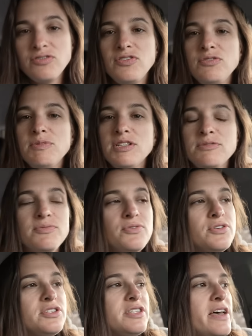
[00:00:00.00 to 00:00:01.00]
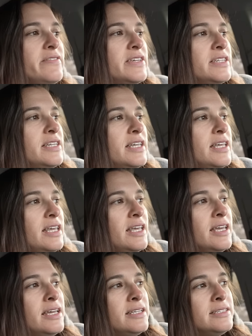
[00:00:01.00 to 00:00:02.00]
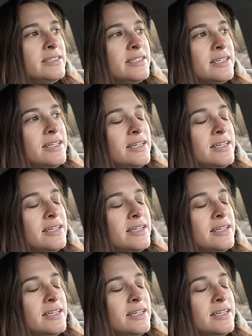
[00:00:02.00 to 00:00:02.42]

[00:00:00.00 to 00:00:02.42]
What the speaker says: a few minutes before 7, and...